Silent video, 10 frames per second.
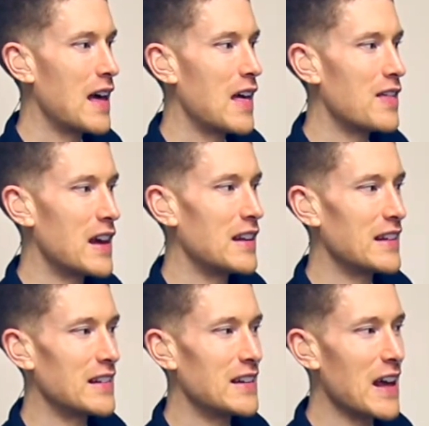Then
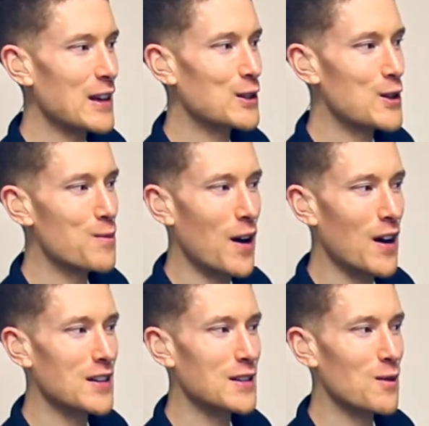in the next 2
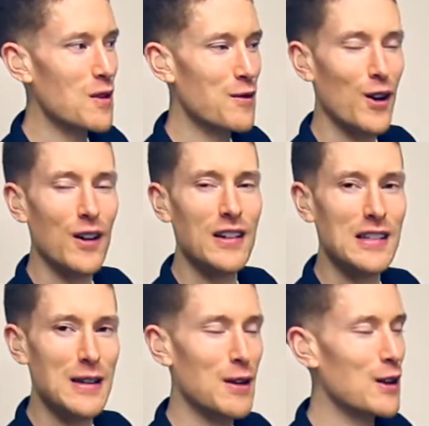bars, we've got
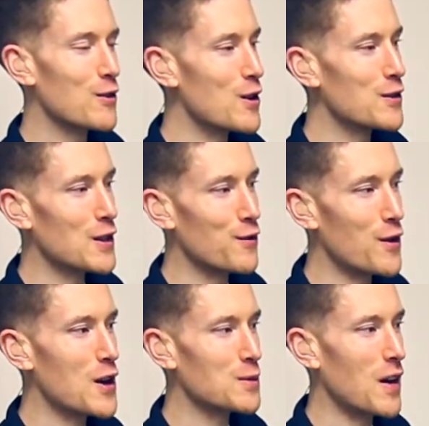similar grooves. So the
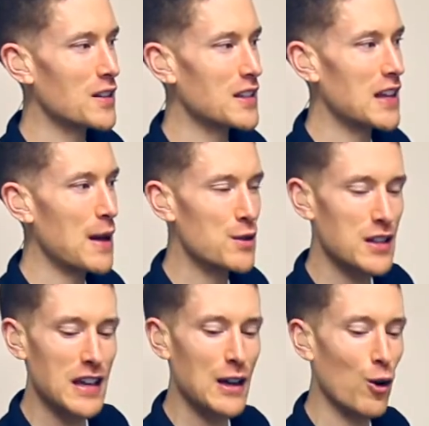first bar is the same,
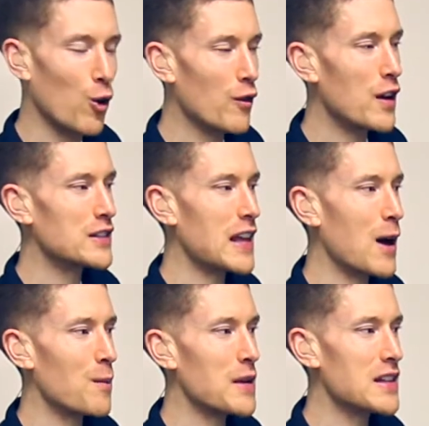just hitting all those
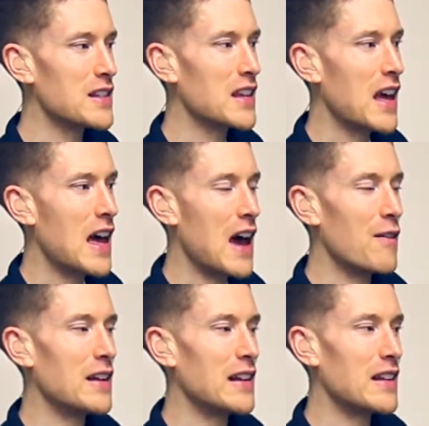downbeats. And
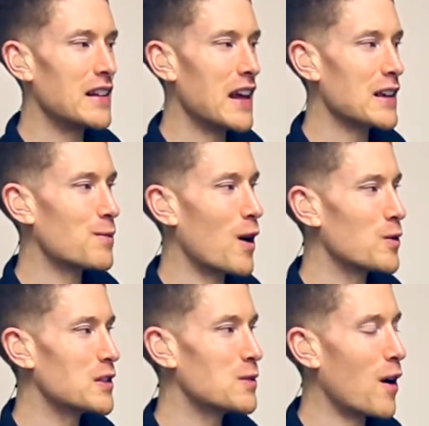then in the next bar,
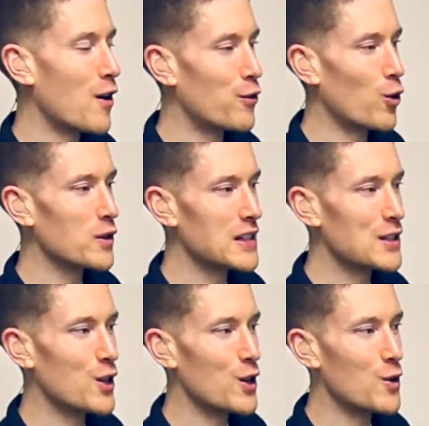which is bar
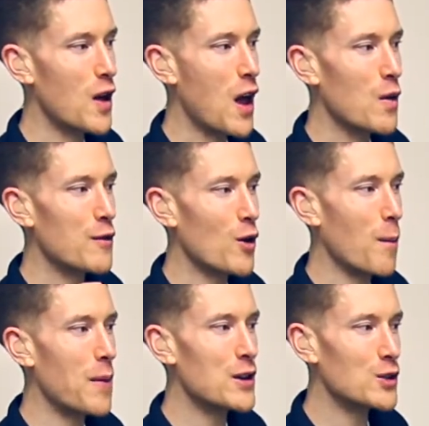42, we've got
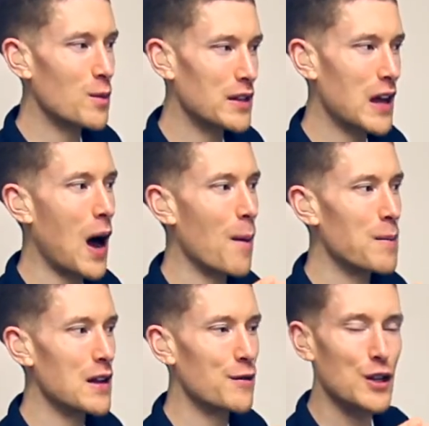a bass drum on the
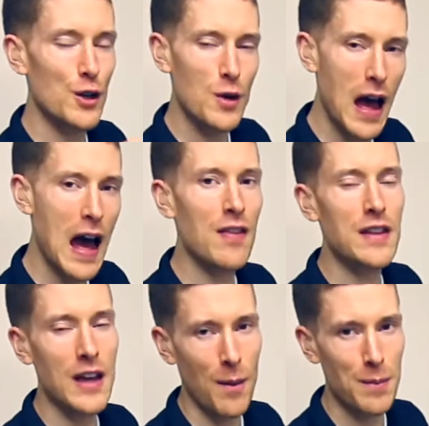upbeat of 2 and
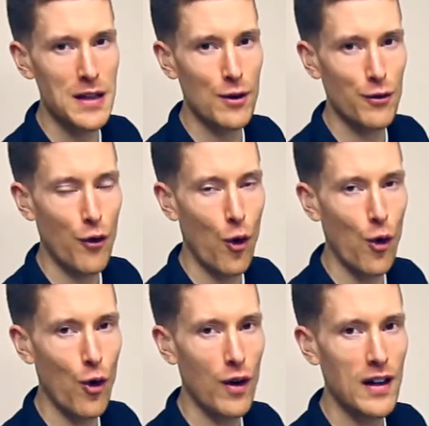the upbeat of 4.